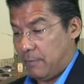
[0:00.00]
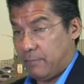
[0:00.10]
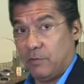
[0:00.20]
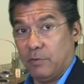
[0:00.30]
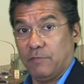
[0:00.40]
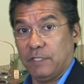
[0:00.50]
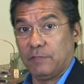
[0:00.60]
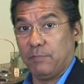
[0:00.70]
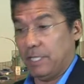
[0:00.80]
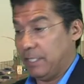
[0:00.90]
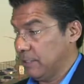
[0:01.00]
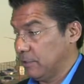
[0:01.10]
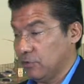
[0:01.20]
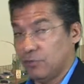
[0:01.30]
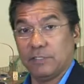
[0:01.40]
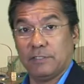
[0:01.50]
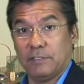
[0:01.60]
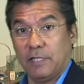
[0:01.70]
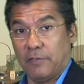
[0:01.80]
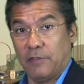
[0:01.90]
Maybe your fleet's big, and so this is
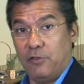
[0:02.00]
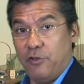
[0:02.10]
nothing.